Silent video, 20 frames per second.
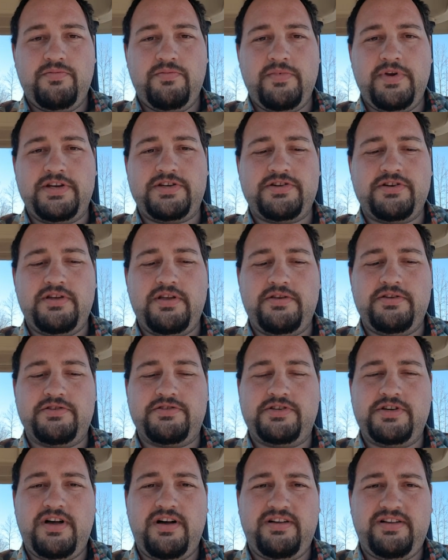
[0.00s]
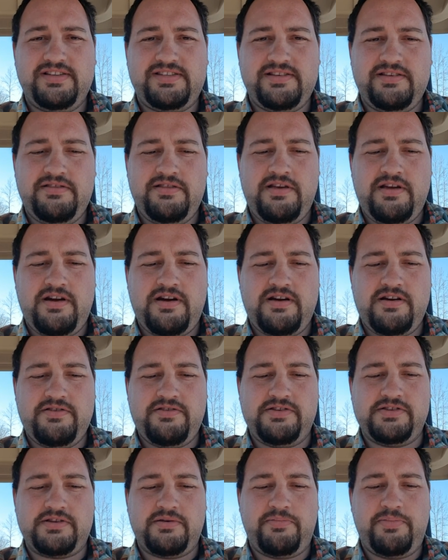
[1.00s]
Make sure that there's chocolates in there,
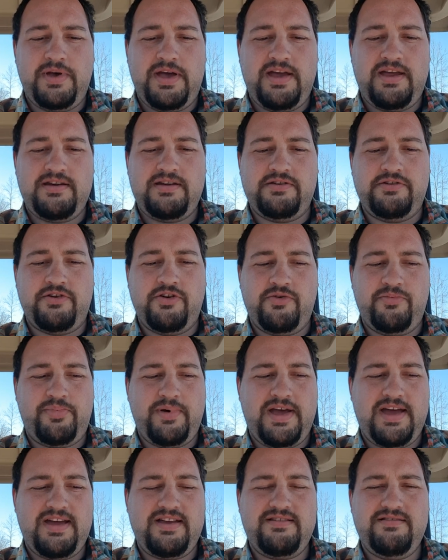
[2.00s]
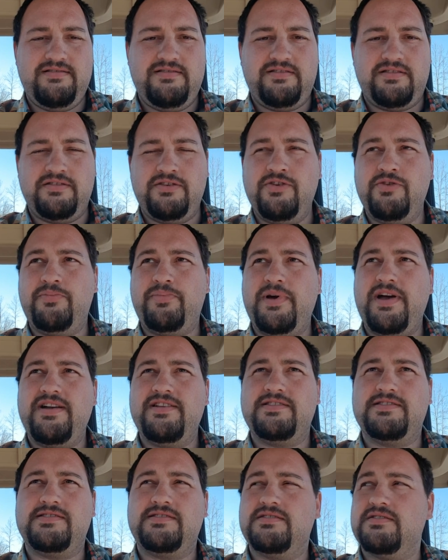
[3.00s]
there's a pen and notepad. The
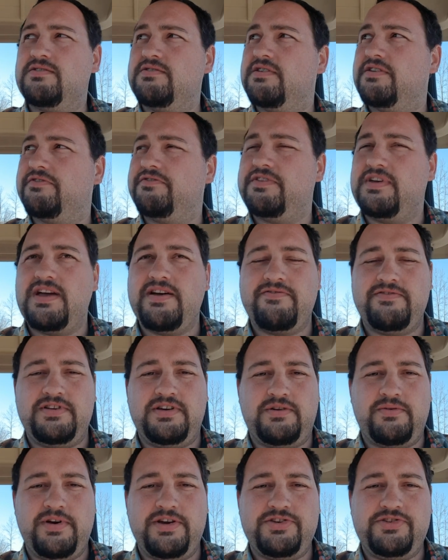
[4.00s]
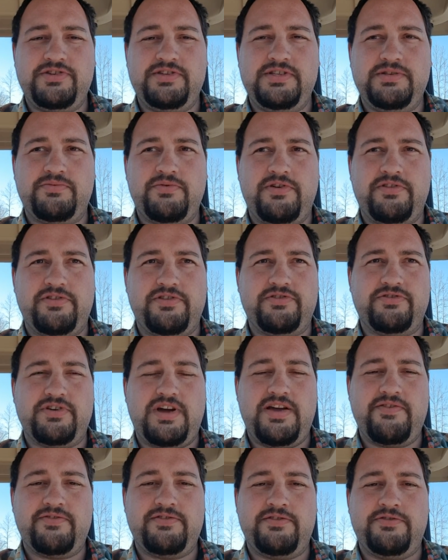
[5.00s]
notepad's so if they have any questions while they're
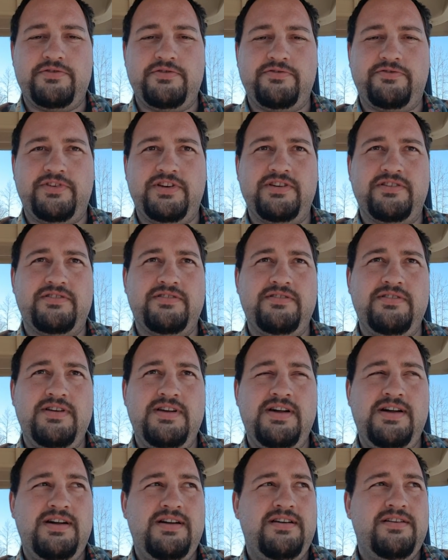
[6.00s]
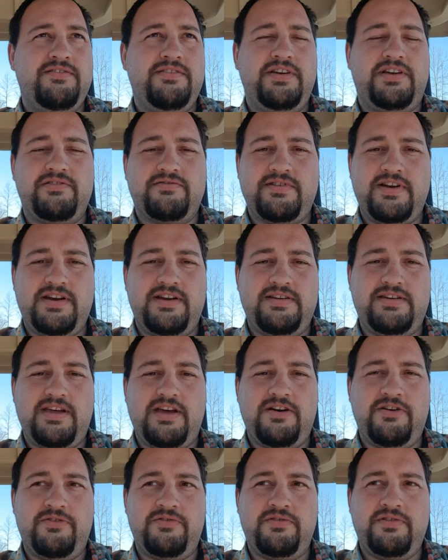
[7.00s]
driving their new vehicle, they can write it
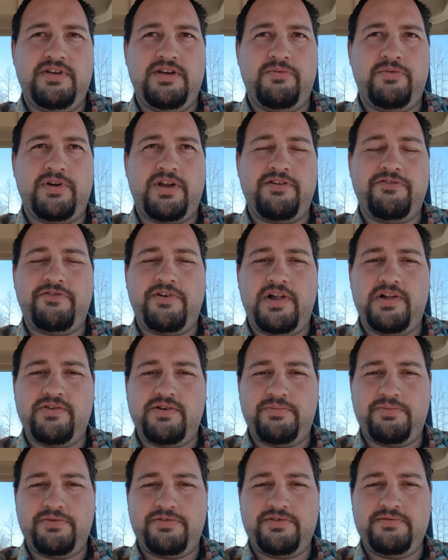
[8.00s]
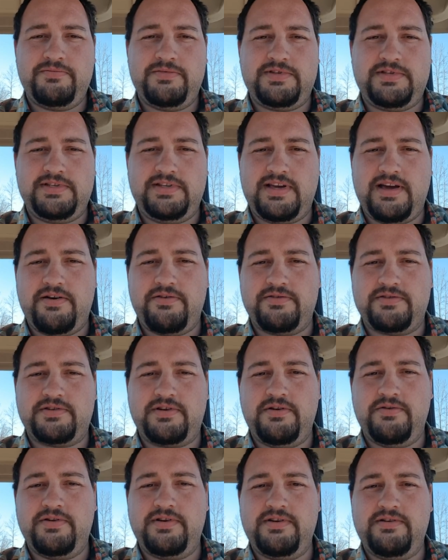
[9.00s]
down, and when I follow up with them to see how it's
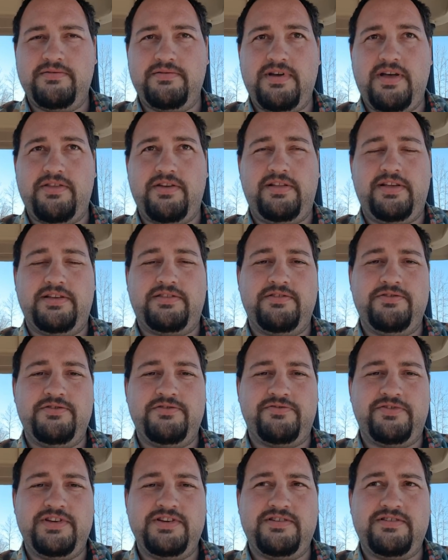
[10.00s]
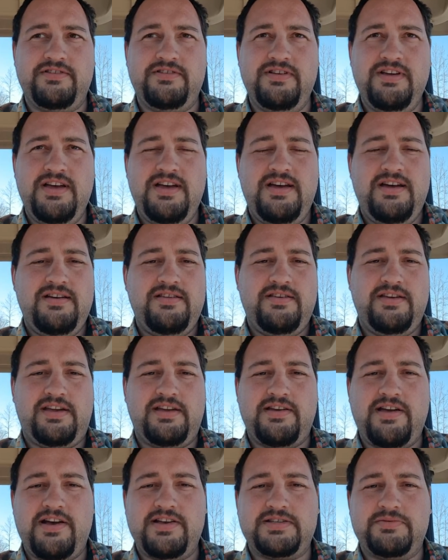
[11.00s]
going, how they like their new vehicle, they
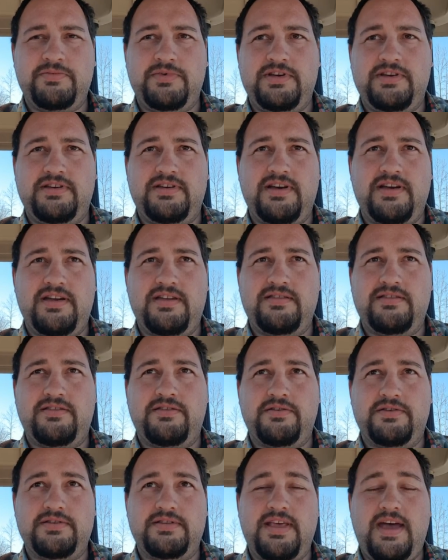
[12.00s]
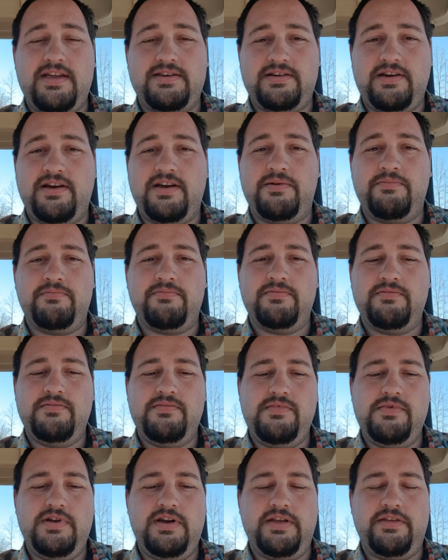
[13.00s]
can ask me at that time
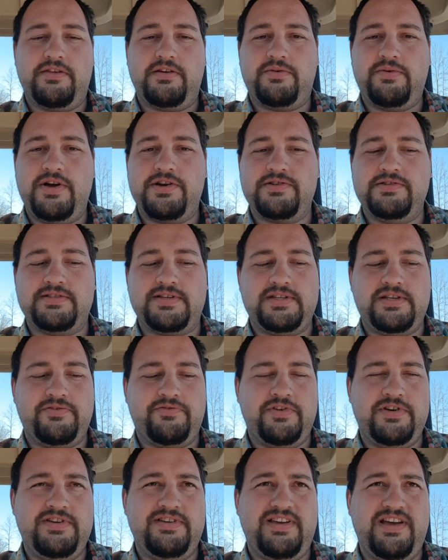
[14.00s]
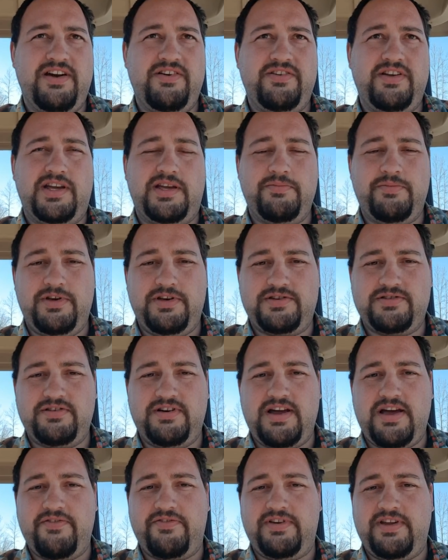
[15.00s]
any of the questions that they've written down. I can make
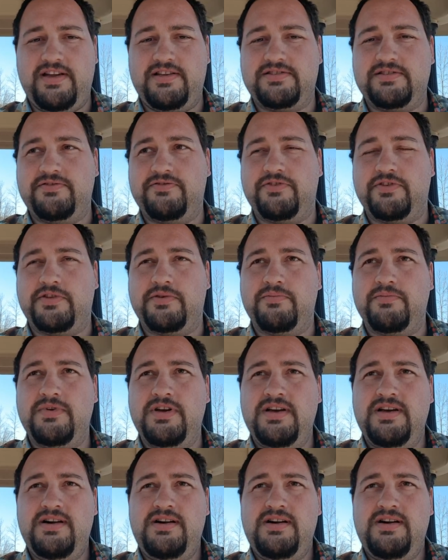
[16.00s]
sure I have it answered for them.